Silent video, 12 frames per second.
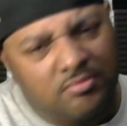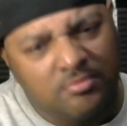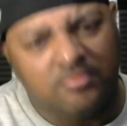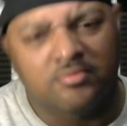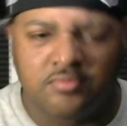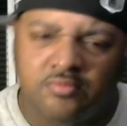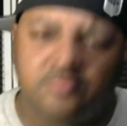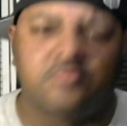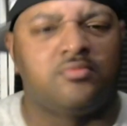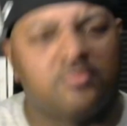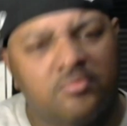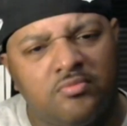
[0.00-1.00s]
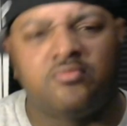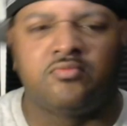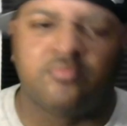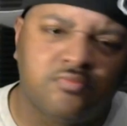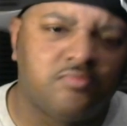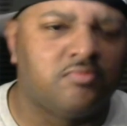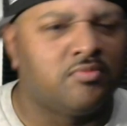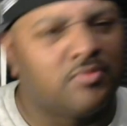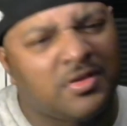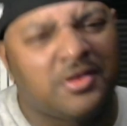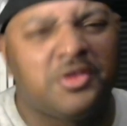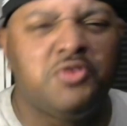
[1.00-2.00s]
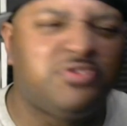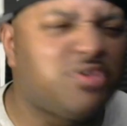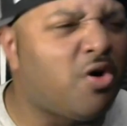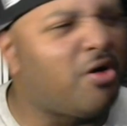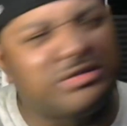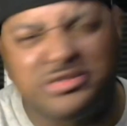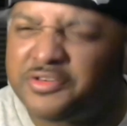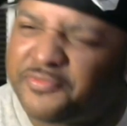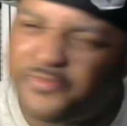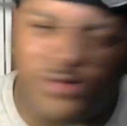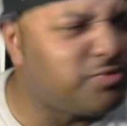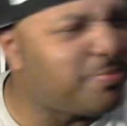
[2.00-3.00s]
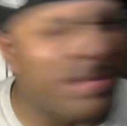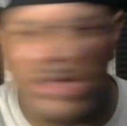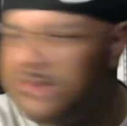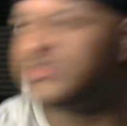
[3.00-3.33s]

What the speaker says: no-no. You talking to the folks, man. You's a